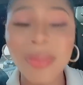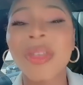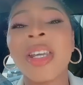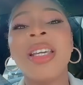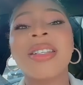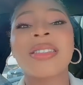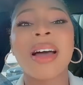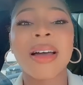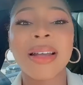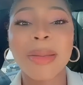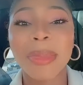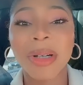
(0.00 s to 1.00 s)
he is
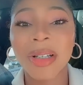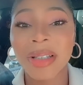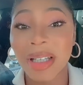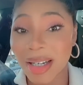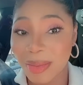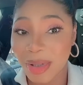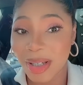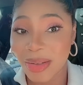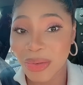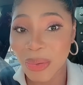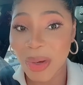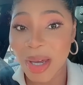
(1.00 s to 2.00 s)
talking about the
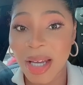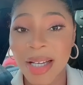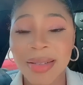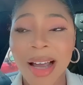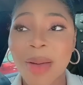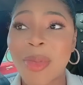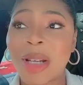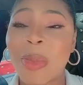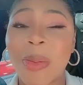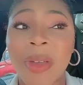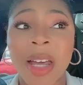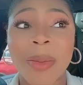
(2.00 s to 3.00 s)
enemies okay he's talking about the
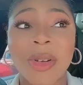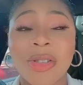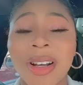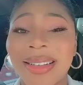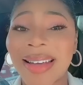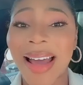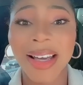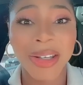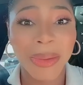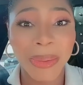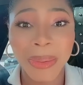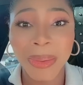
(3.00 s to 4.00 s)
people that have been trying to attack
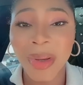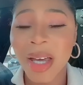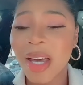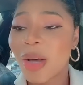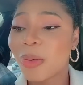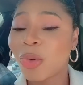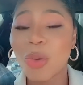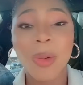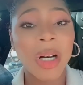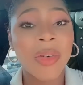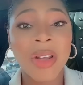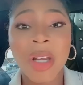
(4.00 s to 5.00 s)
you doing
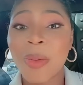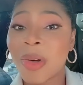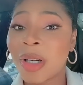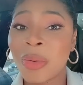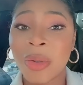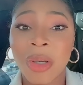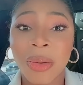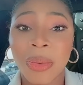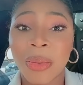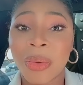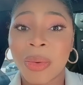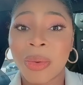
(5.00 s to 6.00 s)
whatever they want to do to
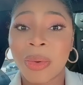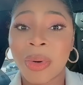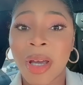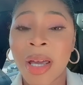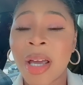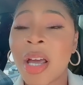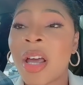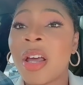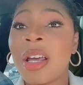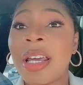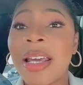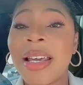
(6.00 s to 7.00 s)
you okay
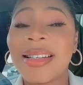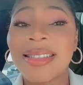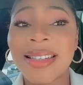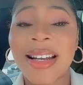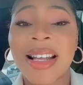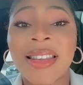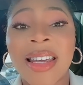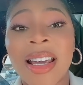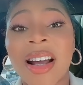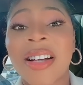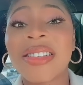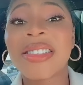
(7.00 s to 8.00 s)
he is saying that they
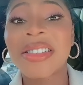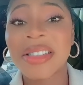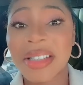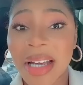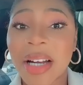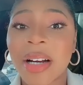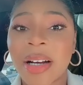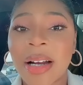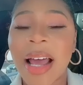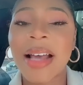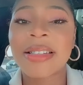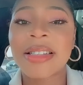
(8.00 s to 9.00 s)
are scared
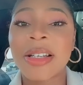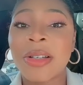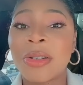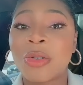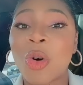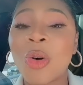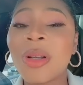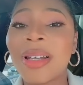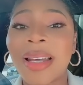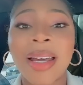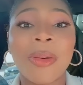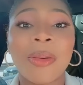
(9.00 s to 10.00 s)
as in don't
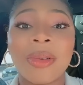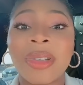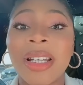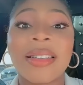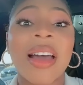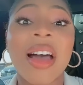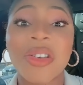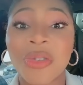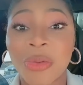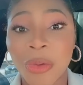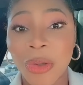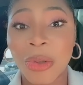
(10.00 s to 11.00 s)
let the attacks
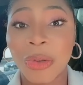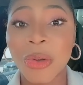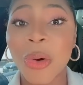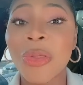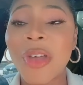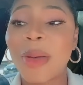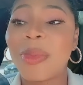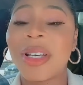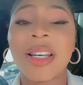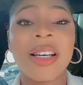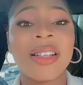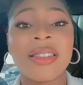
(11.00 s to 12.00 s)
fool you don't think
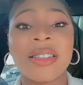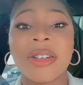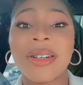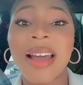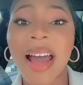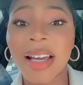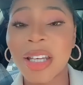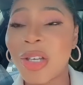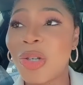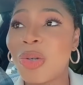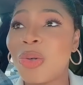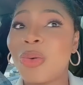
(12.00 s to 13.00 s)
because they're
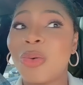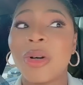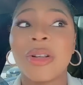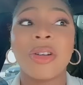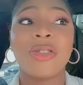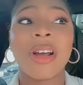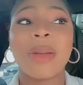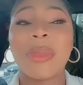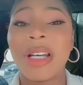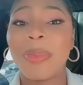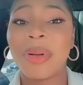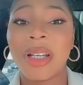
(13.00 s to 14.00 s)
attacking you or they're trying to
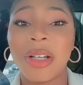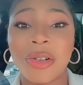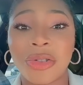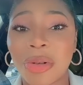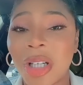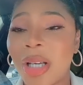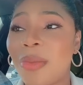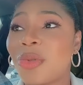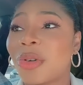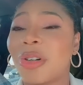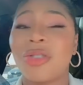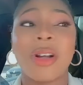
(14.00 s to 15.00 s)
manipulate your dreams
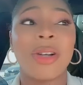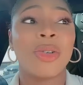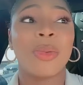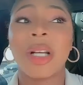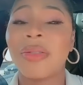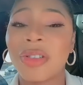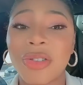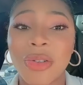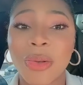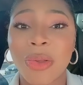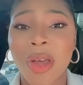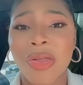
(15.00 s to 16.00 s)
or they're trying to do whatever to
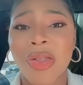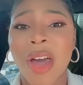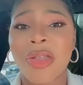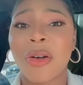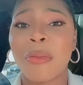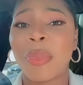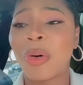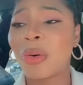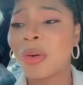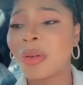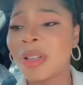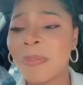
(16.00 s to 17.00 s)
you think that they're
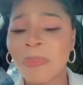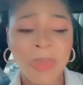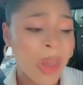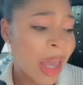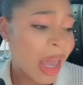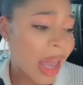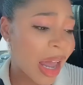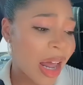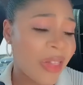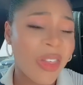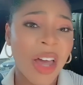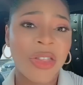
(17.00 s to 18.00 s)
bold
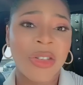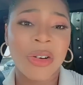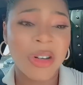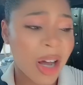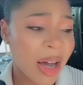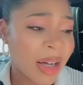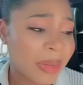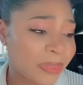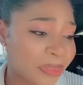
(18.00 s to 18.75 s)
and that they're not